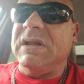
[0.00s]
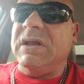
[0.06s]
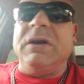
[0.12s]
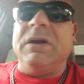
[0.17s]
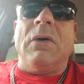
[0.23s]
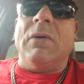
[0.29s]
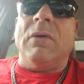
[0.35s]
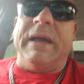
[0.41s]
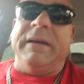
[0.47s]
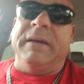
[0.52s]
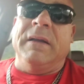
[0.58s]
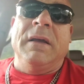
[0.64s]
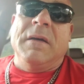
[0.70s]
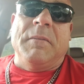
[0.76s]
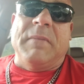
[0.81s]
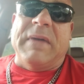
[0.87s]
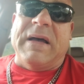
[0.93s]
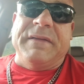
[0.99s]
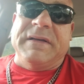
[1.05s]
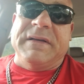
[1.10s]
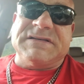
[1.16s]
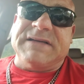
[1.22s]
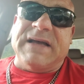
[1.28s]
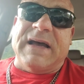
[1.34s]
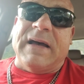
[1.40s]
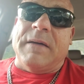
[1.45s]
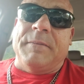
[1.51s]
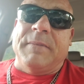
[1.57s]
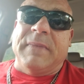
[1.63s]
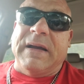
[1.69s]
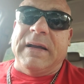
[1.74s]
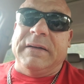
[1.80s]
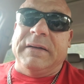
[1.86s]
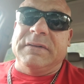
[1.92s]
know, and by this time,
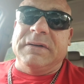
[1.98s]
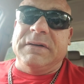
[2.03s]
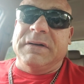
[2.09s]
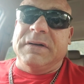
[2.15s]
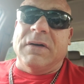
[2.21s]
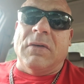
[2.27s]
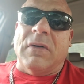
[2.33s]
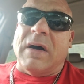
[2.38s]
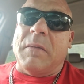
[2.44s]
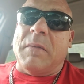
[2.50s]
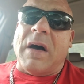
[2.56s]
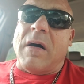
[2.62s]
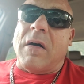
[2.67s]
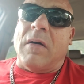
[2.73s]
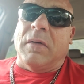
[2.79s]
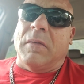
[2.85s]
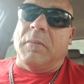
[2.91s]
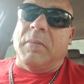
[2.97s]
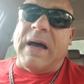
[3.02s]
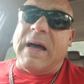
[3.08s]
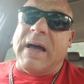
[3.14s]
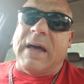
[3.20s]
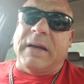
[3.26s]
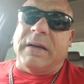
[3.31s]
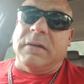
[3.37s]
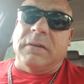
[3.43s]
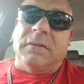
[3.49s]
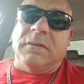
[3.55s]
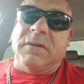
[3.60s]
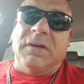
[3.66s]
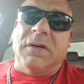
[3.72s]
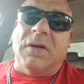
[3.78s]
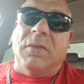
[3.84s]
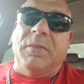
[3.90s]
man, you know, I'm all about it,
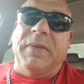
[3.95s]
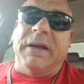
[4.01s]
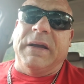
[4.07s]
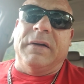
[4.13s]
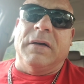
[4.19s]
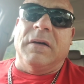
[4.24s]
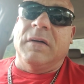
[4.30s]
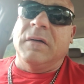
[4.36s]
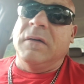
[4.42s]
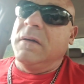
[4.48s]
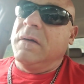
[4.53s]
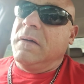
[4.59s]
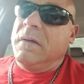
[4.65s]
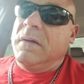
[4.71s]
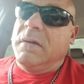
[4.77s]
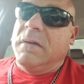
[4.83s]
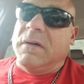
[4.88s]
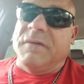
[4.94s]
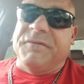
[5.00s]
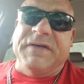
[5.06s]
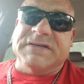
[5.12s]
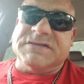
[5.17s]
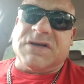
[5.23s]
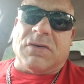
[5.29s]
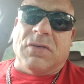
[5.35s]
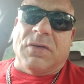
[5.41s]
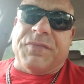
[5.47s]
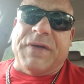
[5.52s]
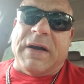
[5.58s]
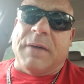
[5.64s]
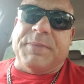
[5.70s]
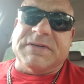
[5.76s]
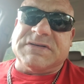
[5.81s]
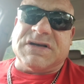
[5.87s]
you know, being a, a physical
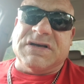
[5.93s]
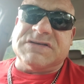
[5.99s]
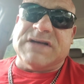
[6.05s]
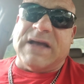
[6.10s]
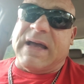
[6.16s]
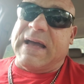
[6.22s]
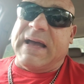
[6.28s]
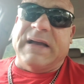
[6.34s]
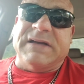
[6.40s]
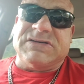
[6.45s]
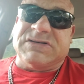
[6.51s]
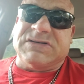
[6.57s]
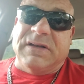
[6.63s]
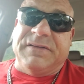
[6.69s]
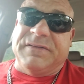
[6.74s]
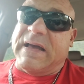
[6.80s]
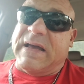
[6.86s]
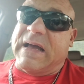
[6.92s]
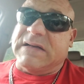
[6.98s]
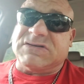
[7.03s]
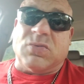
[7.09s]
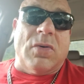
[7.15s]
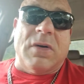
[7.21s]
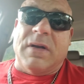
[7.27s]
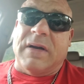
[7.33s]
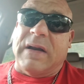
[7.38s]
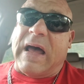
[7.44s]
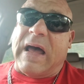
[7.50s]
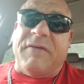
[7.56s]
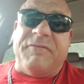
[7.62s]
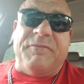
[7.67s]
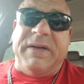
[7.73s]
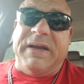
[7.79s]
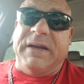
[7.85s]
therapist because actually that's what
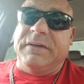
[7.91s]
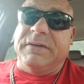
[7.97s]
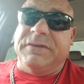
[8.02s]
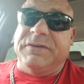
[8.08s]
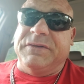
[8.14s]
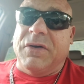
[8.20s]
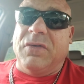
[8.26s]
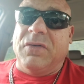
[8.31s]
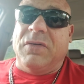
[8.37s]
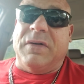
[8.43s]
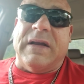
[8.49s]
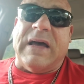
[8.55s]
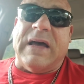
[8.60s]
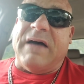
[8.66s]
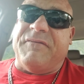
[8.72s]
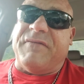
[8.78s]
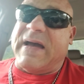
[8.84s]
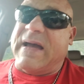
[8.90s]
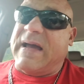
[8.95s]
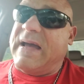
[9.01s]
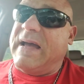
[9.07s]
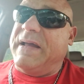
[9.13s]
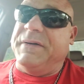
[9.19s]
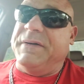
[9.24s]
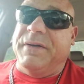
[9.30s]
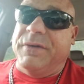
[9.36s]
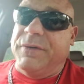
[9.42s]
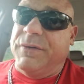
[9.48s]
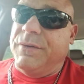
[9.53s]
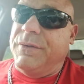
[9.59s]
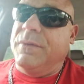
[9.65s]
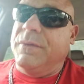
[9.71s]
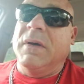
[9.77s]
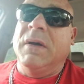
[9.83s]
I've been doing. I've had
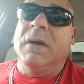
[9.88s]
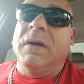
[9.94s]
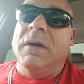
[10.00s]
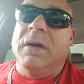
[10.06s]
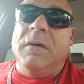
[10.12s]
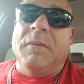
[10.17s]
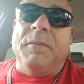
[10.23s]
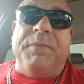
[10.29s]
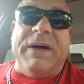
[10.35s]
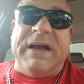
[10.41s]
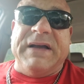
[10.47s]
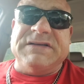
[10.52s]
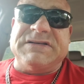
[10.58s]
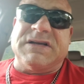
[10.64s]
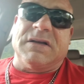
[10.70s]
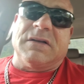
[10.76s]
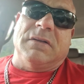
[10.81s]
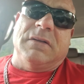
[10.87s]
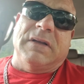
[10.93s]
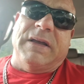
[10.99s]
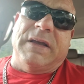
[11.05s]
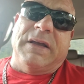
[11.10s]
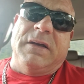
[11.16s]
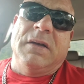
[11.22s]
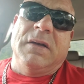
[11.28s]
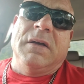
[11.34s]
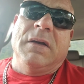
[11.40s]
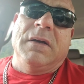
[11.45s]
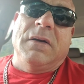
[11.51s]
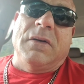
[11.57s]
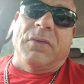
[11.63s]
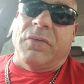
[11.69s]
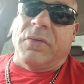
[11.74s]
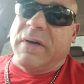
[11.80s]
to basically
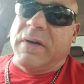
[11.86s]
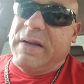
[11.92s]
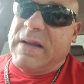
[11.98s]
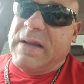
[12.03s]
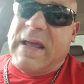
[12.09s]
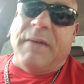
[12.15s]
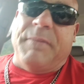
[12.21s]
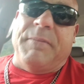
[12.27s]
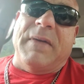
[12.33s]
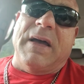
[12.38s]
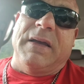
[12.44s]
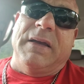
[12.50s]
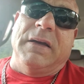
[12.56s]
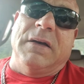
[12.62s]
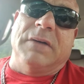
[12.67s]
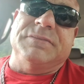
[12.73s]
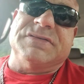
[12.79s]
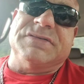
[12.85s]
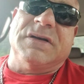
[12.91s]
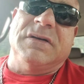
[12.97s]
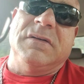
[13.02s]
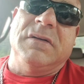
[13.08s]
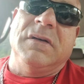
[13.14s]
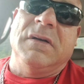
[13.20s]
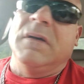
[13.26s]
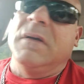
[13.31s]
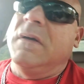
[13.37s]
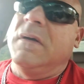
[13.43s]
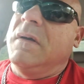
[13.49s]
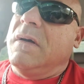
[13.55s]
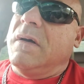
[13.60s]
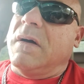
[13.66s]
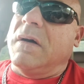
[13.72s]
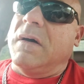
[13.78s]
rehab my hips
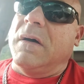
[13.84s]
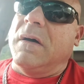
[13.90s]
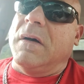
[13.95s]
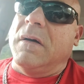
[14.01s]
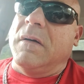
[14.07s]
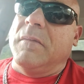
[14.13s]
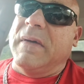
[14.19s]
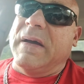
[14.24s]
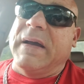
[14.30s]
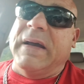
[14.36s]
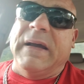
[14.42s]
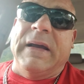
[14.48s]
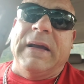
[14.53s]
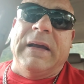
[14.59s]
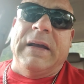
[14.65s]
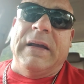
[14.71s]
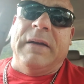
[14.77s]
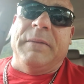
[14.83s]
um, and